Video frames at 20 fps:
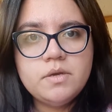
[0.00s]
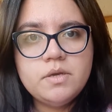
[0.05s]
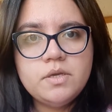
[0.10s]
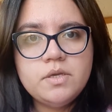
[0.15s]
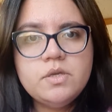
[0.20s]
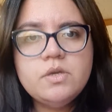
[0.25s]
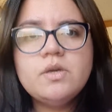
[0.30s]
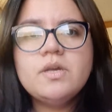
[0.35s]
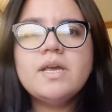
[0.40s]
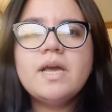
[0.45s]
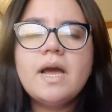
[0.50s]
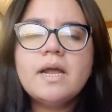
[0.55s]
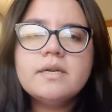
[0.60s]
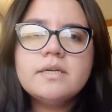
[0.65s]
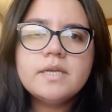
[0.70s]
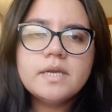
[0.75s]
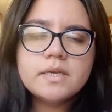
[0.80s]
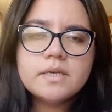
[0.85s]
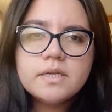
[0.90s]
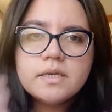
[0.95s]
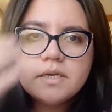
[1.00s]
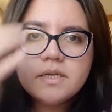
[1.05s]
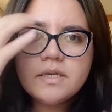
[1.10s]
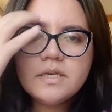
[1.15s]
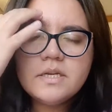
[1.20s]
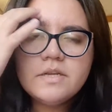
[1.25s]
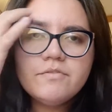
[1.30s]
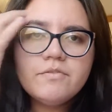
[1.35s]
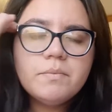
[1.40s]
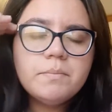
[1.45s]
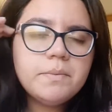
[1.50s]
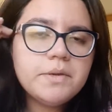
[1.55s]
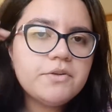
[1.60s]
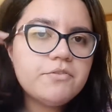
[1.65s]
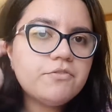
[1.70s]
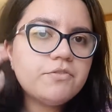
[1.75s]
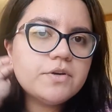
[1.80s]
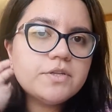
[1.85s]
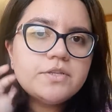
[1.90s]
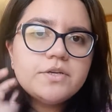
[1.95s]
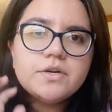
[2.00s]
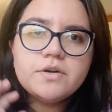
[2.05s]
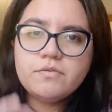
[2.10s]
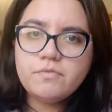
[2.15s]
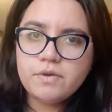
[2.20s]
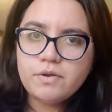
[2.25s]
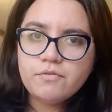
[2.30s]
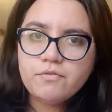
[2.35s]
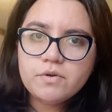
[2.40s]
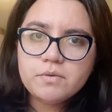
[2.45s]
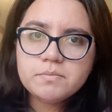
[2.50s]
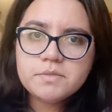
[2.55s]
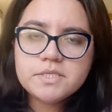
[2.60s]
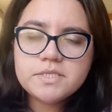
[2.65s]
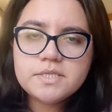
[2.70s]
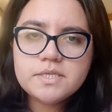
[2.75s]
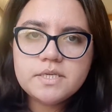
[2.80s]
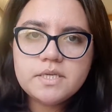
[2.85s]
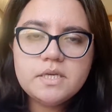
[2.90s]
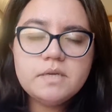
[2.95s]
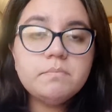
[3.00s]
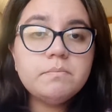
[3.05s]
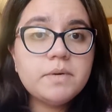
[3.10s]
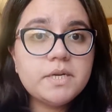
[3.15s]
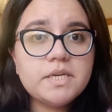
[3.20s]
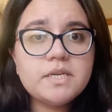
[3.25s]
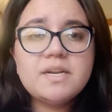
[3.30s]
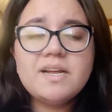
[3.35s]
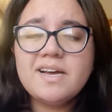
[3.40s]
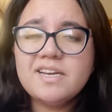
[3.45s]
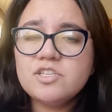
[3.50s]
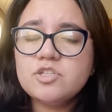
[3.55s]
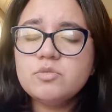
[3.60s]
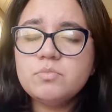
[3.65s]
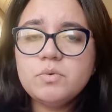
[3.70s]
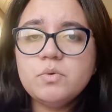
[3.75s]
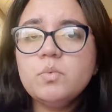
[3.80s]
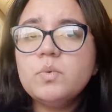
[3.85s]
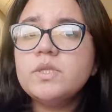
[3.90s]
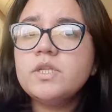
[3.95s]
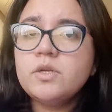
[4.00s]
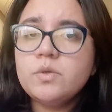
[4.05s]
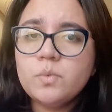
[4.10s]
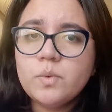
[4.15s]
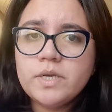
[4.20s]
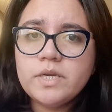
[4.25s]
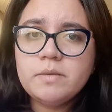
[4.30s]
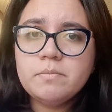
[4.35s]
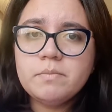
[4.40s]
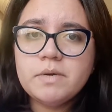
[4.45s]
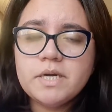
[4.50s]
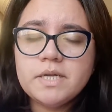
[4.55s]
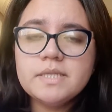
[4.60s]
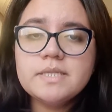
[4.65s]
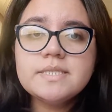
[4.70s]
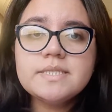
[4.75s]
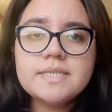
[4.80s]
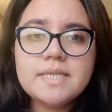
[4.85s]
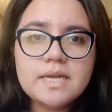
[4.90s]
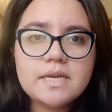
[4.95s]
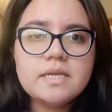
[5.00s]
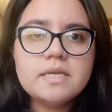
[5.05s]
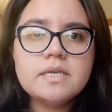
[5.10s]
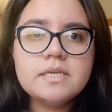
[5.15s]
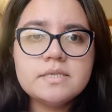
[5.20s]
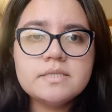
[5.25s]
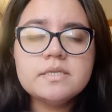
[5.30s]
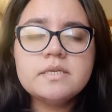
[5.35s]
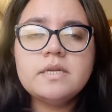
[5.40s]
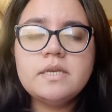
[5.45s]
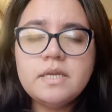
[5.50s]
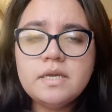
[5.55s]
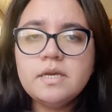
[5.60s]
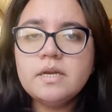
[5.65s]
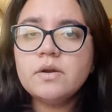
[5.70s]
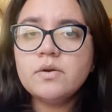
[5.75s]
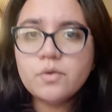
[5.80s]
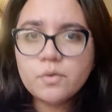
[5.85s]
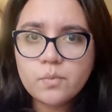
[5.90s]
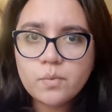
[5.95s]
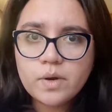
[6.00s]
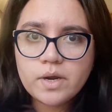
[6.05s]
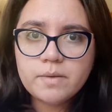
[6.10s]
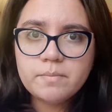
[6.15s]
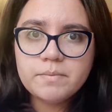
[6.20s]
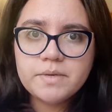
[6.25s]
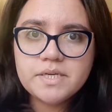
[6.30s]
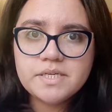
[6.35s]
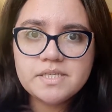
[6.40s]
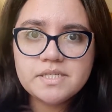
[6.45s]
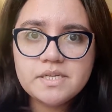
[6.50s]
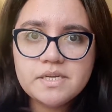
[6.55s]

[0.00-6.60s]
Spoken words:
You can technically live a bit further away from the city, but it has to be within 20 miles. That is a legal requirement.